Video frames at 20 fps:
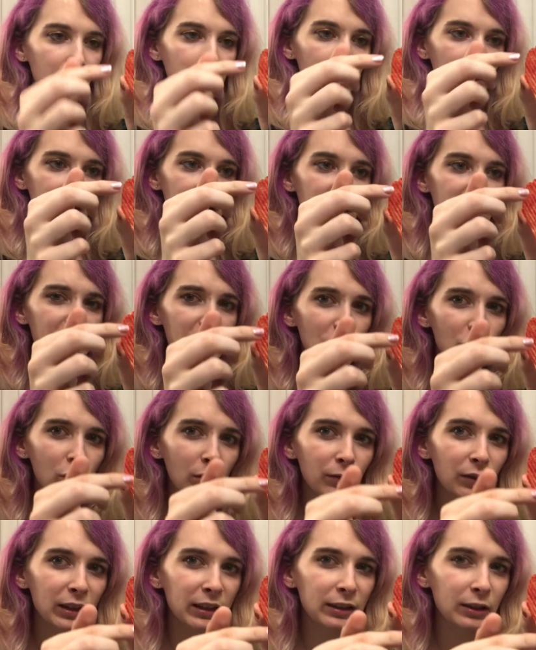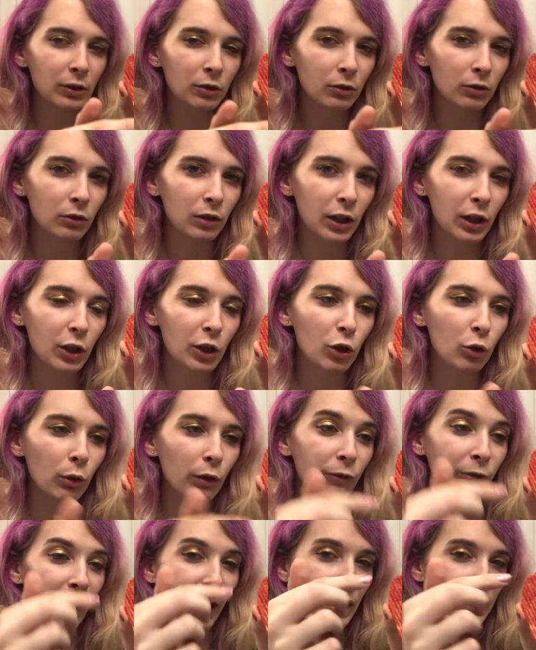but each of these little
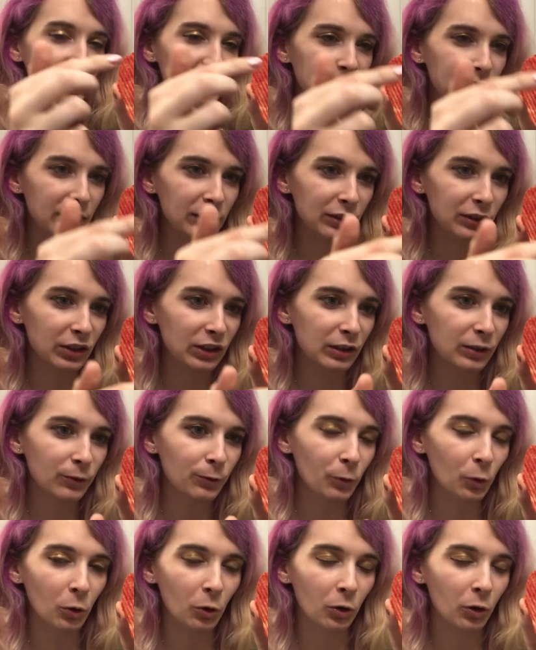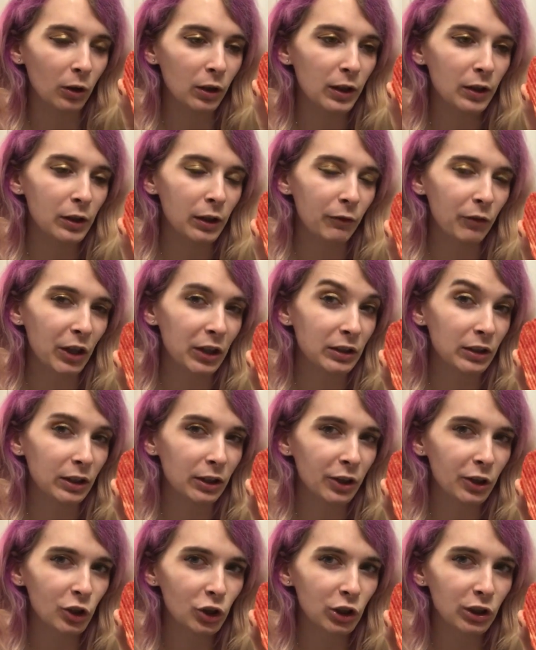crevasses is full of that
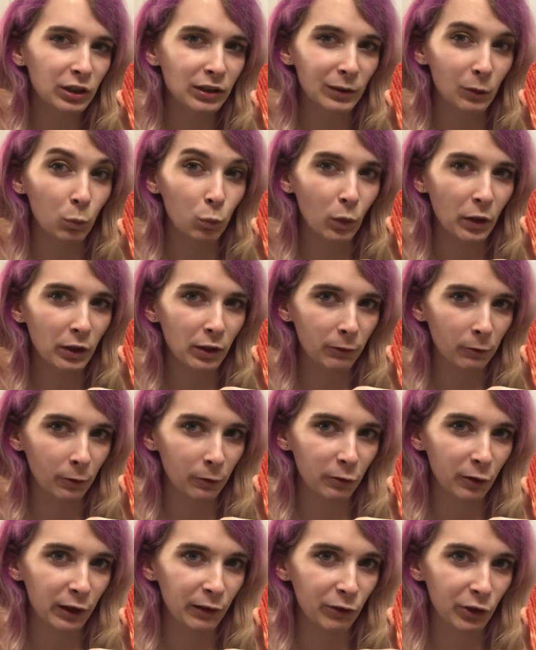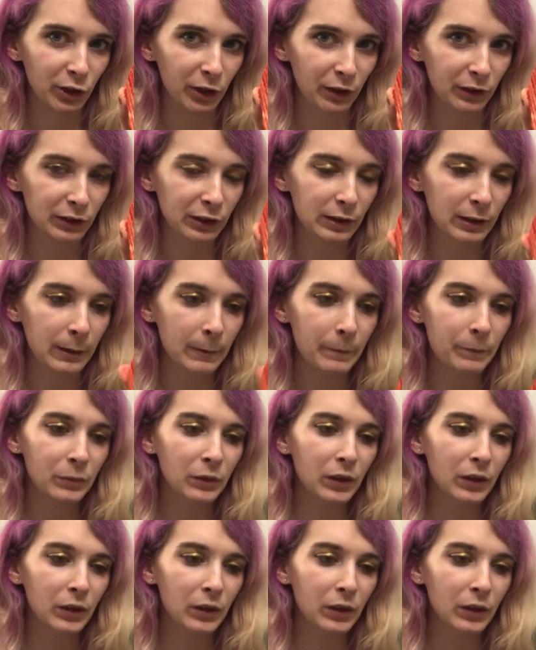delicious, wonderful flavor dust.